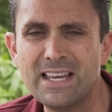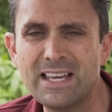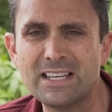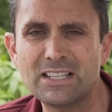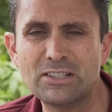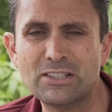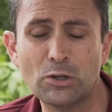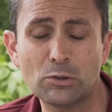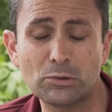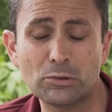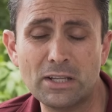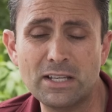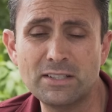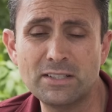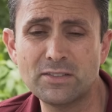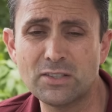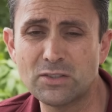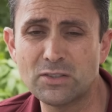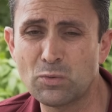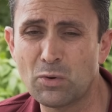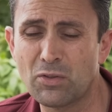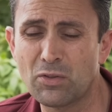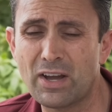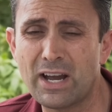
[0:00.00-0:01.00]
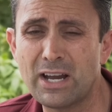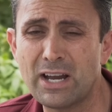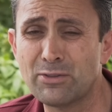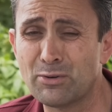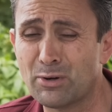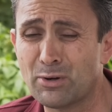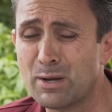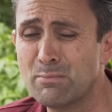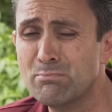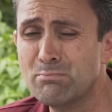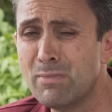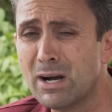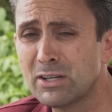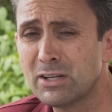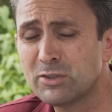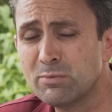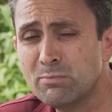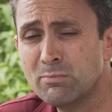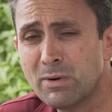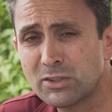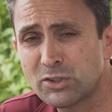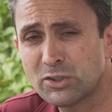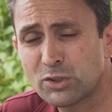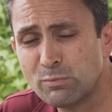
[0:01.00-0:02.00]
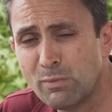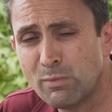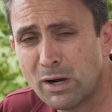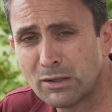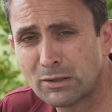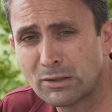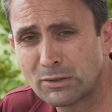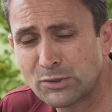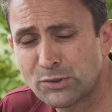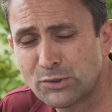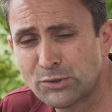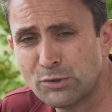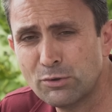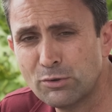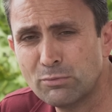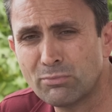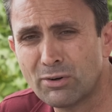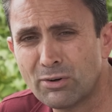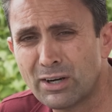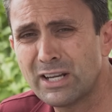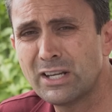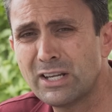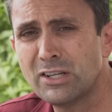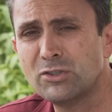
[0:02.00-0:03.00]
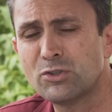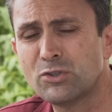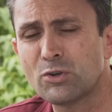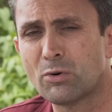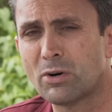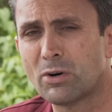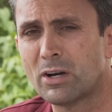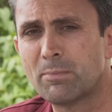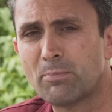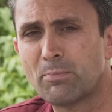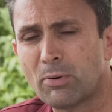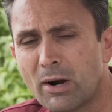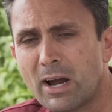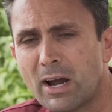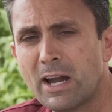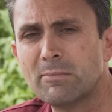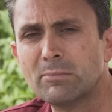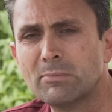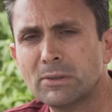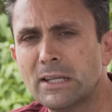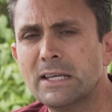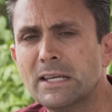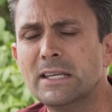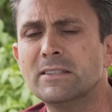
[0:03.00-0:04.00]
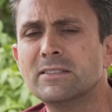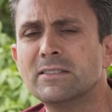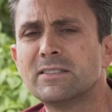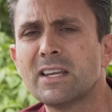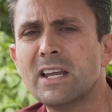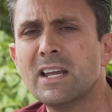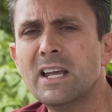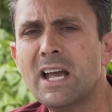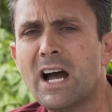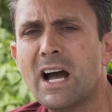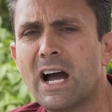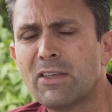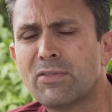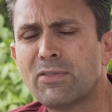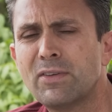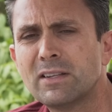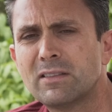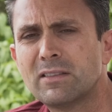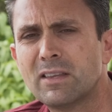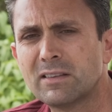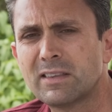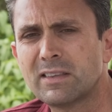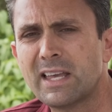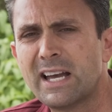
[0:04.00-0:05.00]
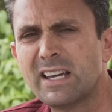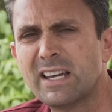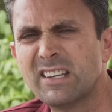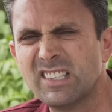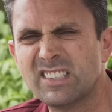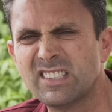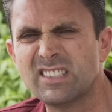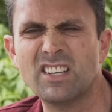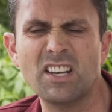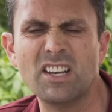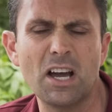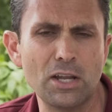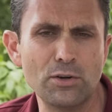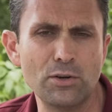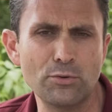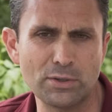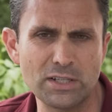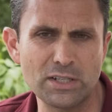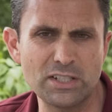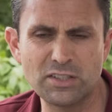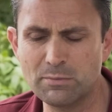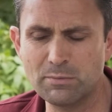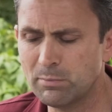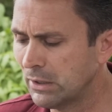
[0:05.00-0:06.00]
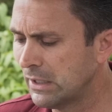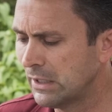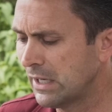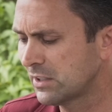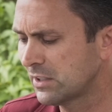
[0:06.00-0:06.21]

you know, lenses with either a much, much smaller zoom range or a prime lens, I think that that is an unreasonable